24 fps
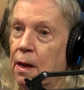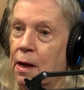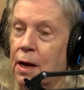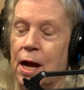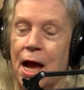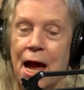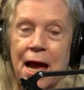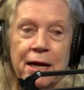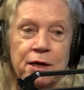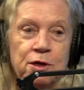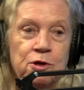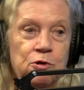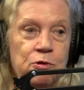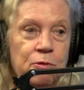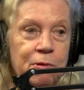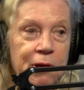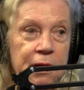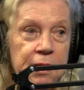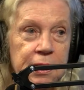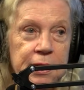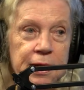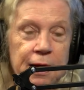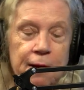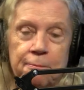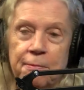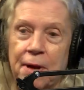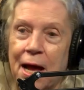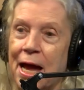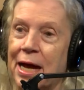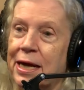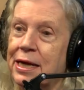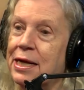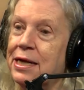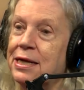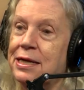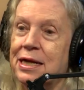and grilled him,
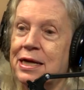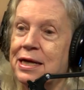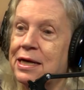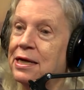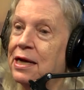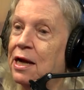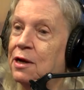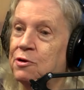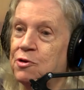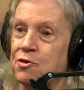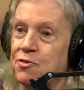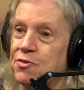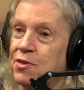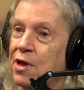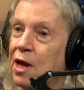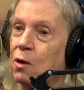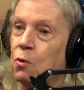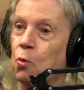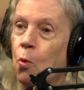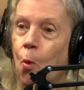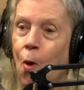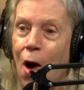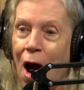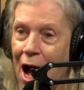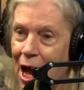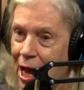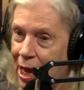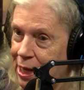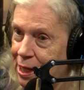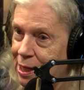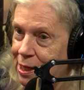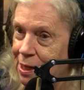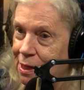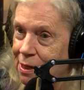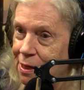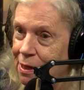and he didn't understand
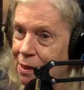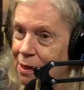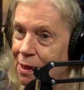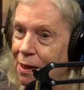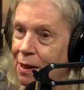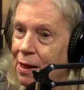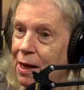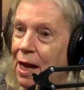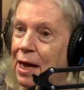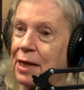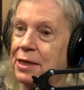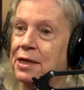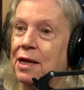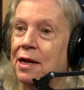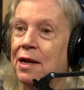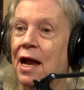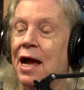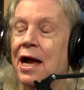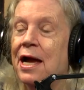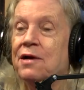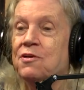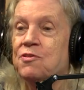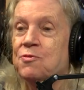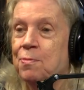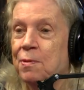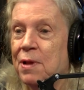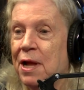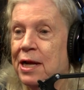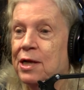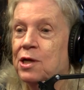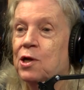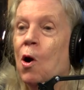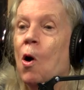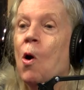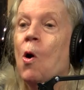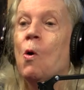why until I
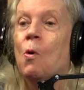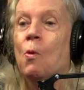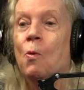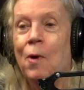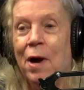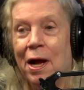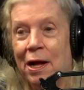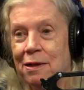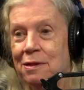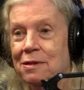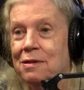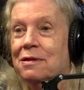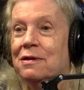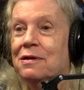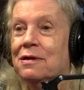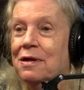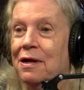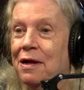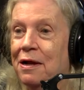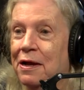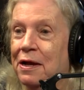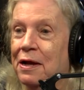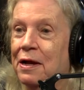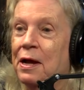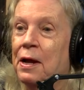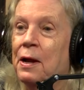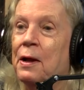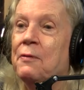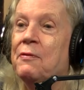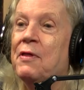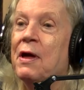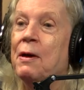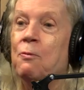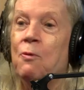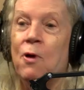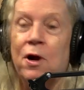explained, oh, well,
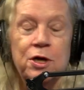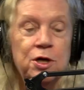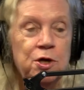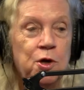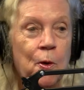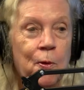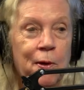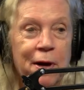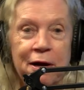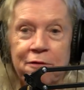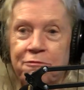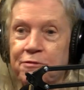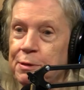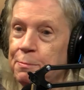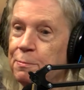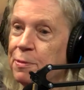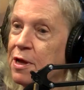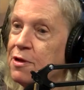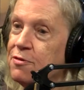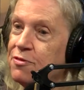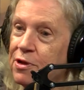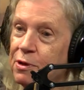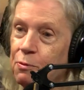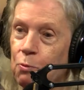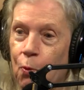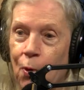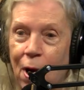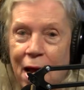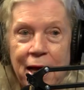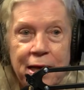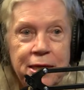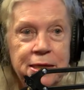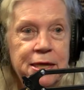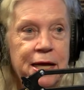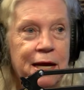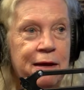they want to know every place he
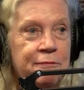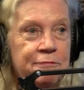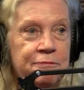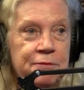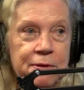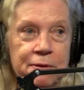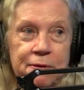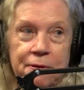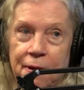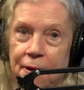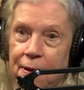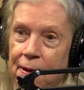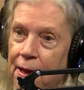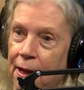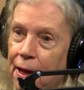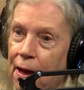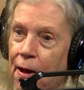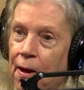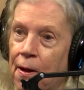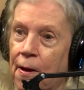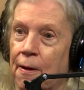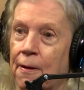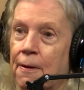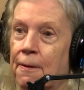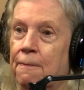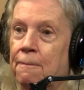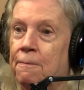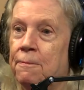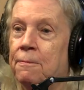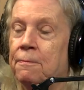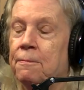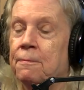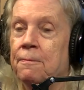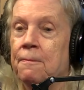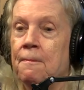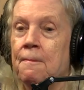went, every.
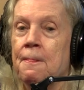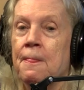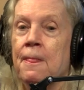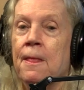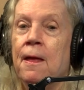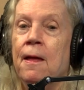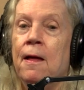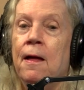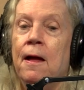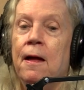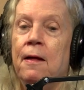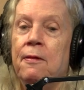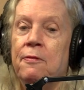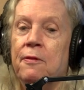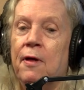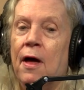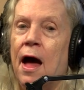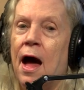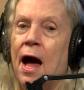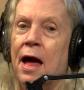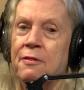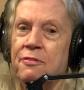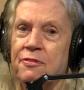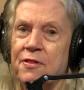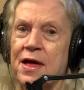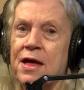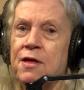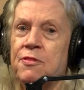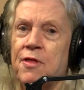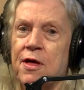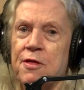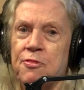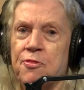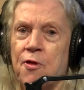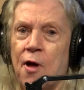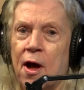Um, I think
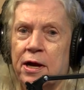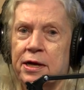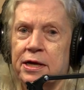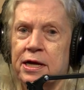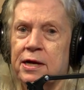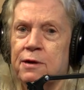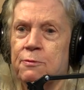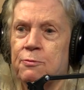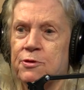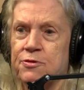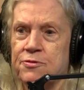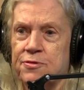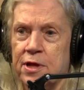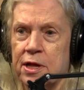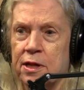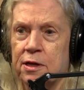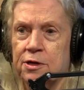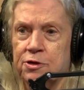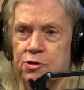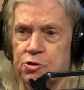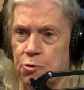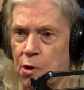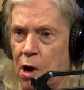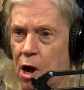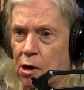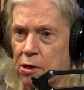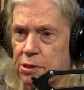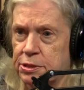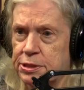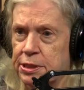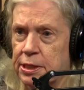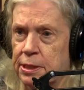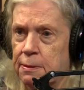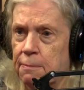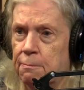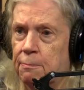they thought he was dealing
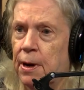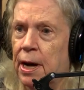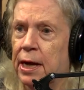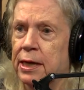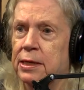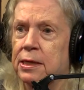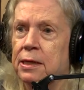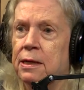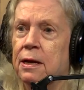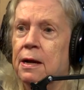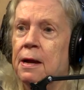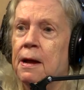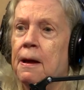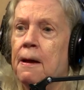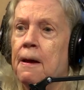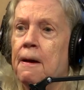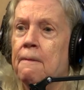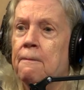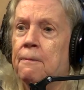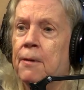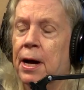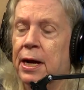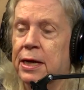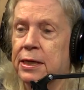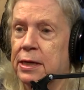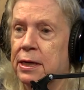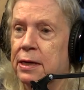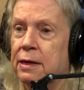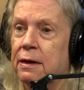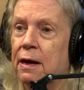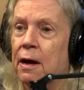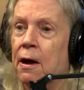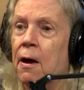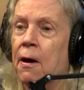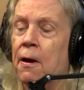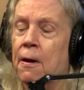drugs, but, but
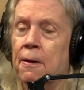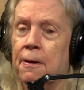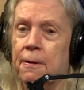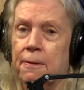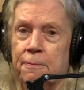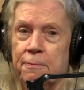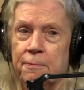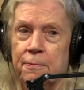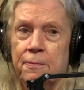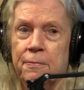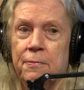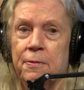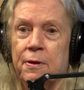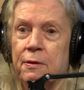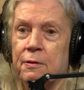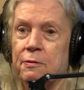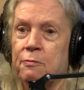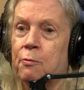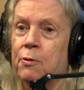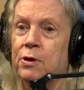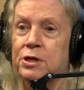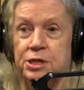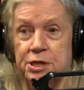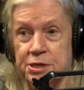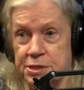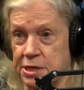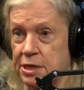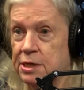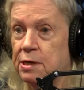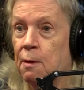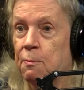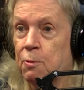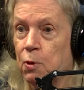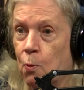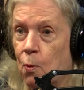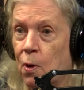um, which is the
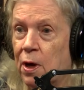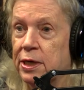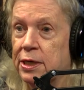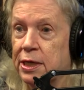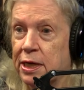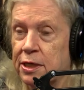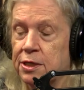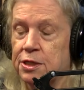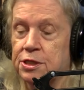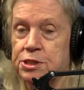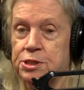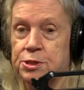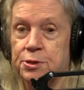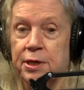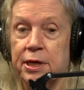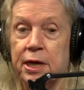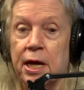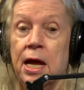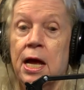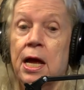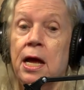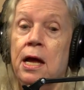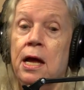number one industry.